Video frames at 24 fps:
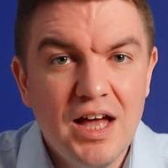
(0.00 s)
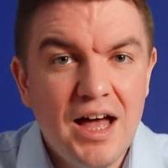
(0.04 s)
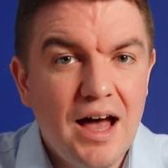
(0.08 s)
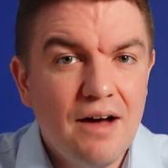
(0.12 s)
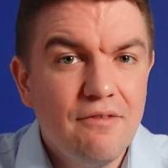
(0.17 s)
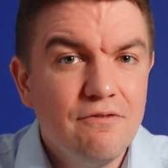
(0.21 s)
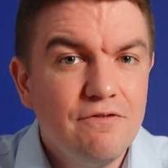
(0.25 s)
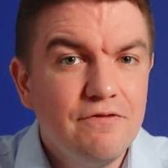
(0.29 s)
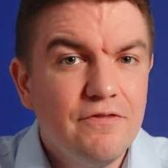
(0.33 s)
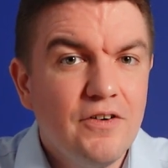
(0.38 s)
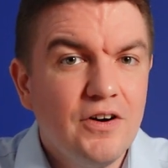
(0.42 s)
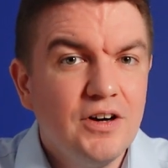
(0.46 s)

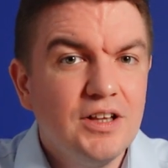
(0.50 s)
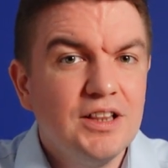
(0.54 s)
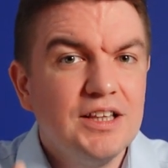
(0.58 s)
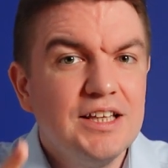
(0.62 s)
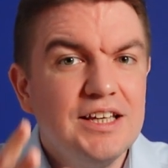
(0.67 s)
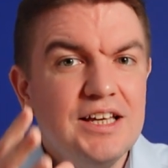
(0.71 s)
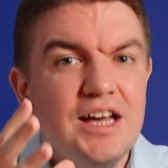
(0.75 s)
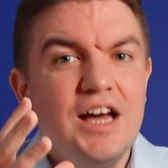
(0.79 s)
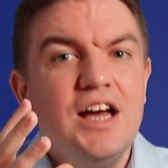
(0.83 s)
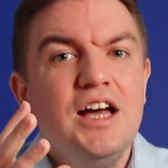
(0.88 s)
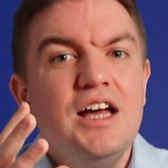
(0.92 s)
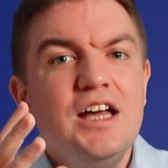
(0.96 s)
And
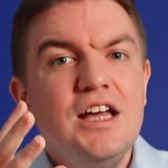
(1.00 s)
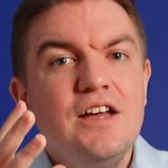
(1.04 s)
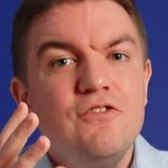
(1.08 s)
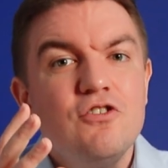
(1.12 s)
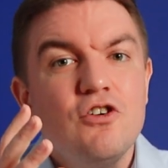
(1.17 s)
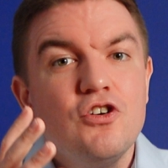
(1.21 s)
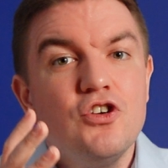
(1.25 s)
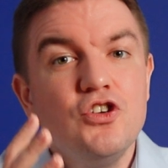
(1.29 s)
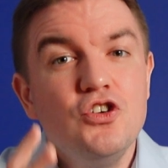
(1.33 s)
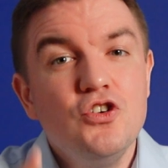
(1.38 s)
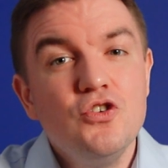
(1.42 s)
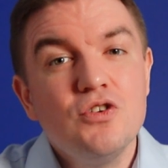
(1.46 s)
finally, if
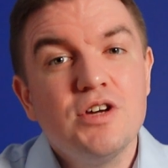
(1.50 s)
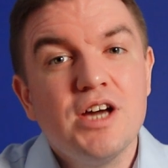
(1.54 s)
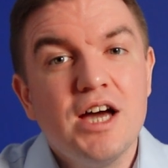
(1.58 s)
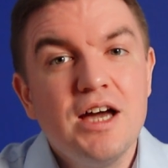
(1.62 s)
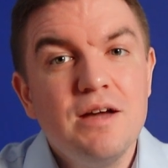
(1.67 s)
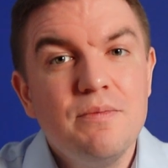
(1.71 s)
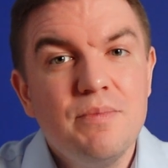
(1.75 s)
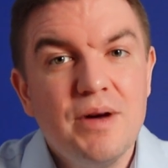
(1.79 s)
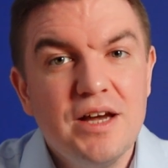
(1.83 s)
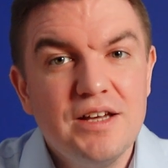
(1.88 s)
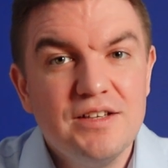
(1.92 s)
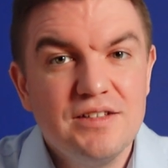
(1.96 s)
you're a
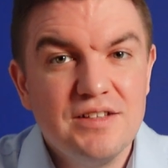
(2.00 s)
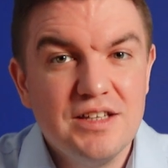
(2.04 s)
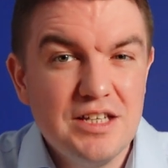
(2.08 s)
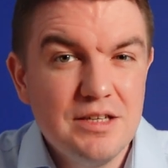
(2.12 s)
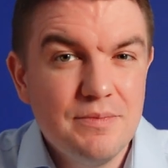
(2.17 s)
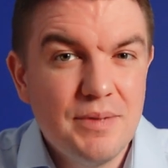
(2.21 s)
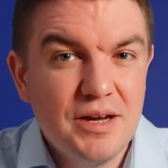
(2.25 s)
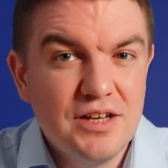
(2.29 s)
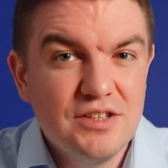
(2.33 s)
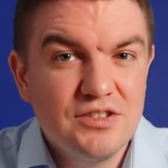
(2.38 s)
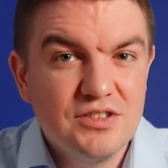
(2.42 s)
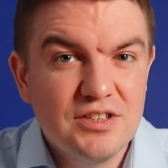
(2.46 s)
UK-based
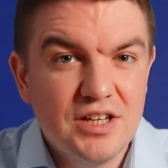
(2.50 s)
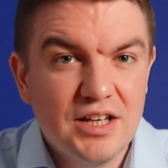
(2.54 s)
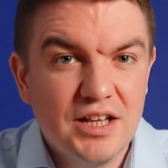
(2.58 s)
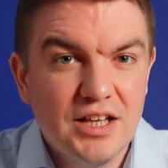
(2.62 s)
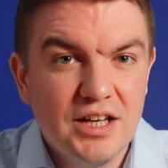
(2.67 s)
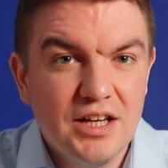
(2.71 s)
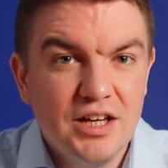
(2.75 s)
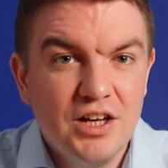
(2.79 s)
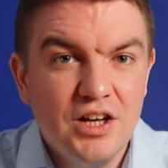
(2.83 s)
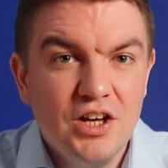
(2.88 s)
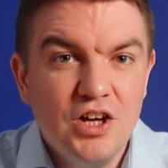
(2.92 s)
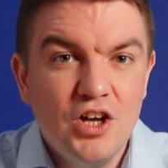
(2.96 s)
eBay
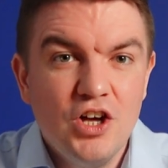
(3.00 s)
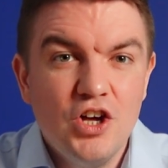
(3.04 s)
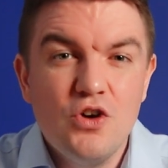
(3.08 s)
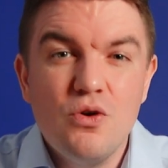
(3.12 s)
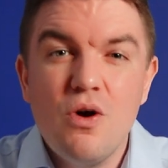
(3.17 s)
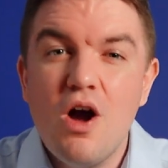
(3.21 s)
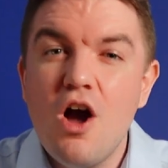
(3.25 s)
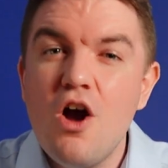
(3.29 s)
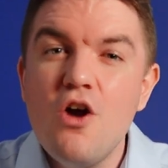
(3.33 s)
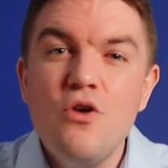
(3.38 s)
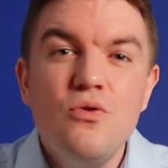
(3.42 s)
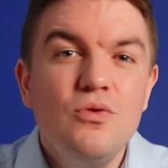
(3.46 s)
seller who
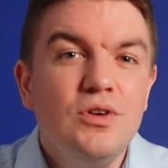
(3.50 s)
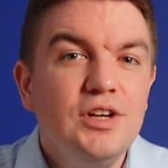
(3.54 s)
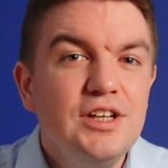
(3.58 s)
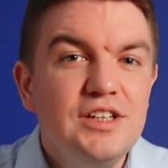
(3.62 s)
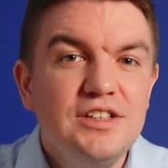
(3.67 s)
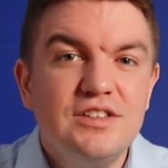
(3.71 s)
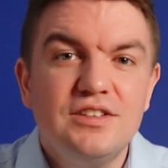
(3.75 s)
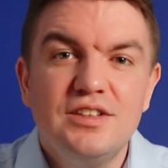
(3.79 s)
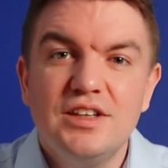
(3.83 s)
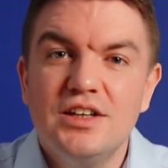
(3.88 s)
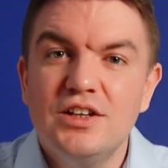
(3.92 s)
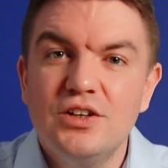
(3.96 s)
only
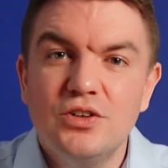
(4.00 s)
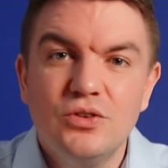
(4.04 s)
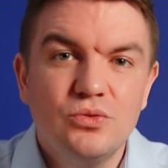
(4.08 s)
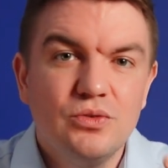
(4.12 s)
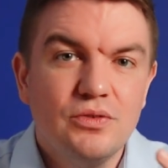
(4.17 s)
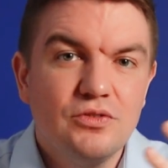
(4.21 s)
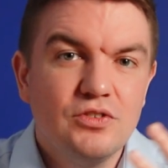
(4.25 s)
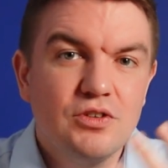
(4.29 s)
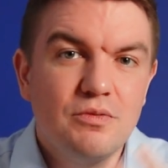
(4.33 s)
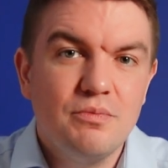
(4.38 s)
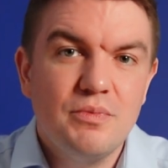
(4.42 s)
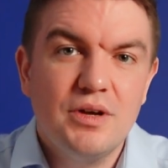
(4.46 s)
deals
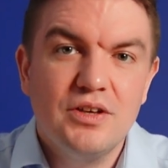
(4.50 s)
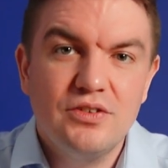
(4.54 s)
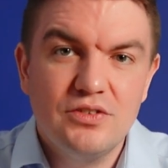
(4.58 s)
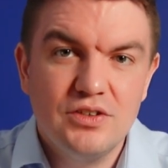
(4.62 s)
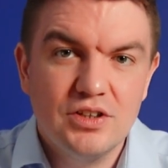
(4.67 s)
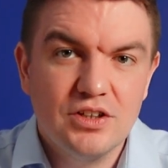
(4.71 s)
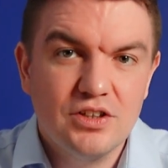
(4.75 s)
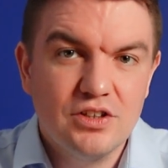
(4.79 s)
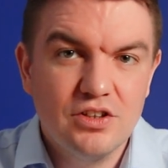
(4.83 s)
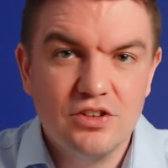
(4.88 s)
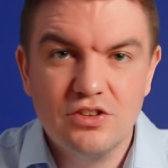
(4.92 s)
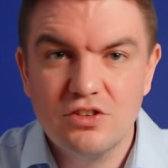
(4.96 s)
with
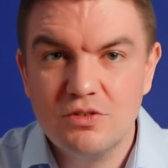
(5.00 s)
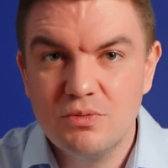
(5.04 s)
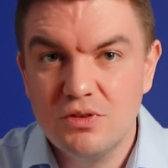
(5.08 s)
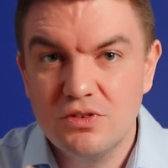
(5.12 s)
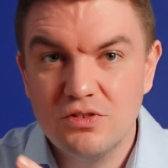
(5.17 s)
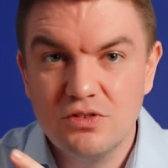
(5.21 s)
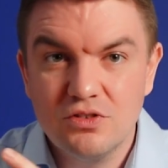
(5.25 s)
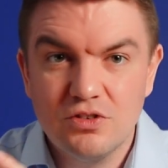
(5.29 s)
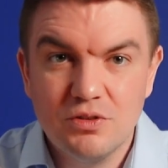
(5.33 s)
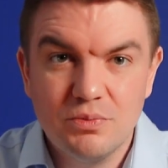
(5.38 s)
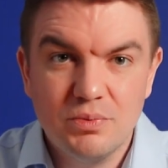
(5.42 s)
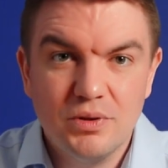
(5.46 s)
domestic customers
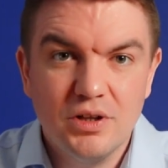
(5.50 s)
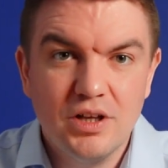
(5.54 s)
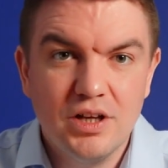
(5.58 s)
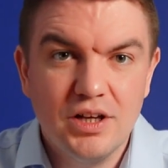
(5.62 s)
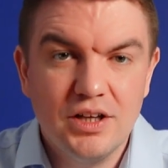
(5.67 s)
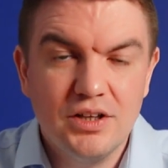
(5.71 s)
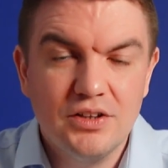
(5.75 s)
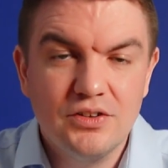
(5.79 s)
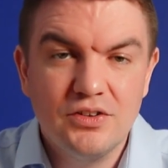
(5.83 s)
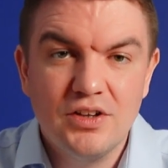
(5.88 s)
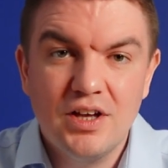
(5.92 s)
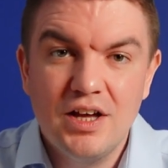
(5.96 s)
and
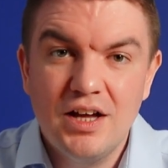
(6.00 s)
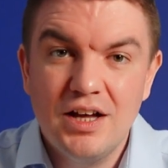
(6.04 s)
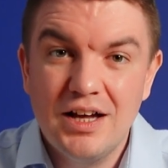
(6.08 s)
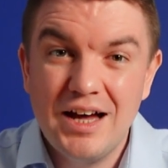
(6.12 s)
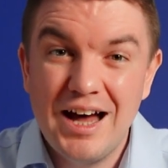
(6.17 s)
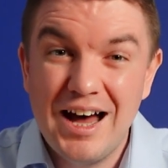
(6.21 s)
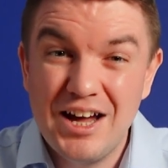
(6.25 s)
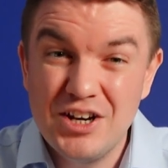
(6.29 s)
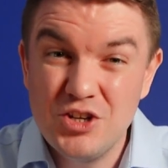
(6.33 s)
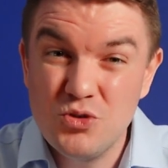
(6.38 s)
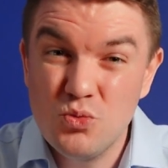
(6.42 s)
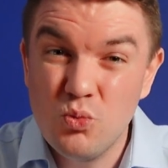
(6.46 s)
suppliers
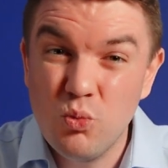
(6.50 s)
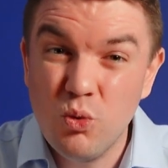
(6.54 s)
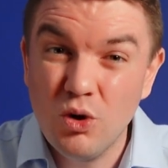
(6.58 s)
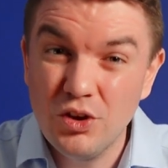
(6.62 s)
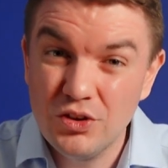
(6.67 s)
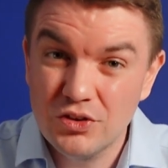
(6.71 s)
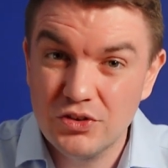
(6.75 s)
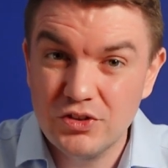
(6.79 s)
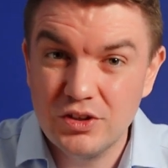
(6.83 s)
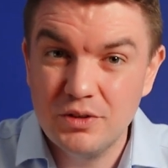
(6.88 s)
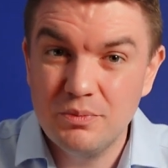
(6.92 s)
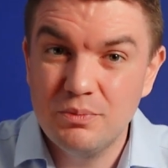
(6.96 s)
and you
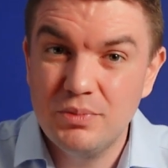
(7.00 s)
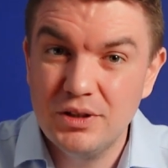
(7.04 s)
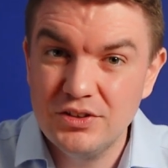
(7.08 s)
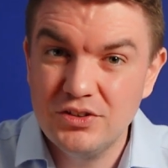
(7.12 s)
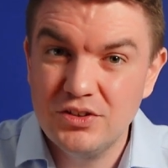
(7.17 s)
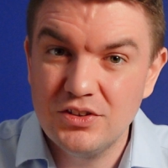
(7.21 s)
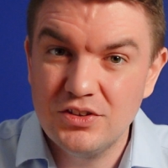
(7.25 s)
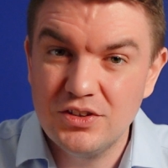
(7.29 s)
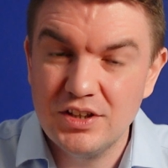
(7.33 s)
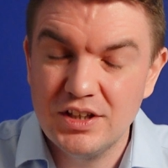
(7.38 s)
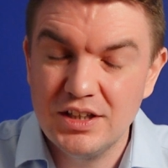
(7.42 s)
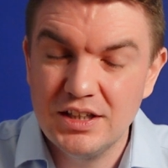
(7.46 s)
want
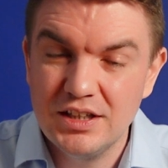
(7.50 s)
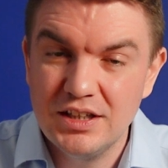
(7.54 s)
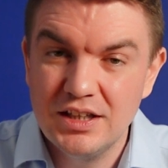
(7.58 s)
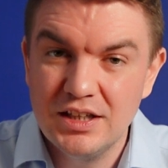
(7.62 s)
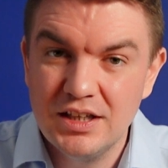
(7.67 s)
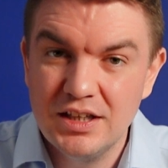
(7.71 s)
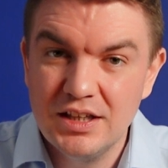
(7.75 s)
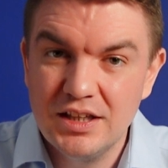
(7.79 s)
simplicity,